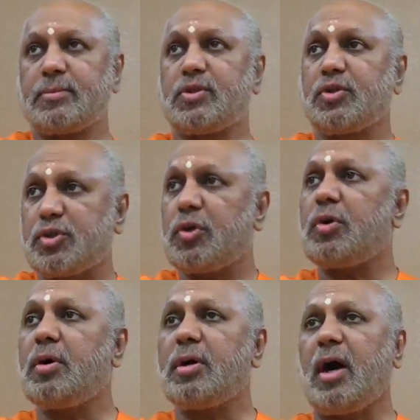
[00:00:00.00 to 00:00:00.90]
to
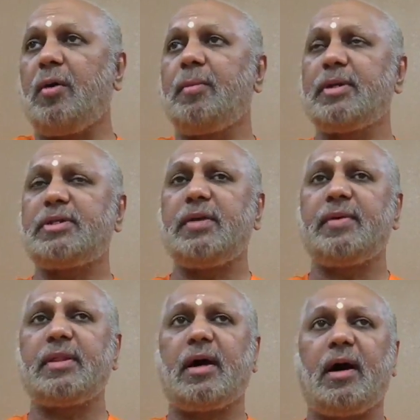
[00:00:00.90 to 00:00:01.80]
show how much
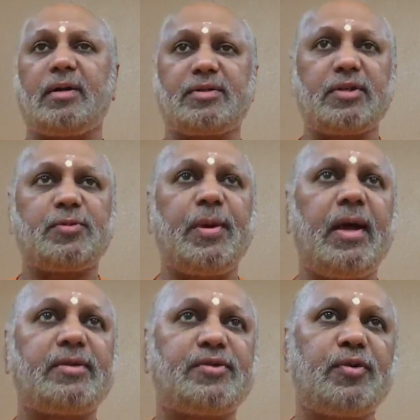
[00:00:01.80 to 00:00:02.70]
even the horses
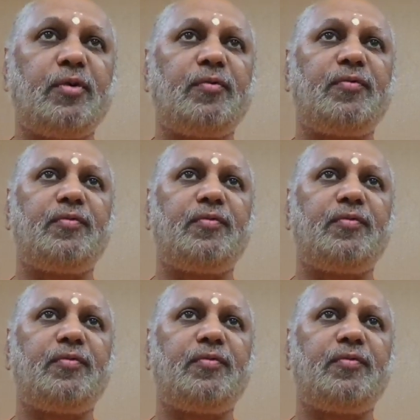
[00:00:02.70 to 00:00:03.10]
were so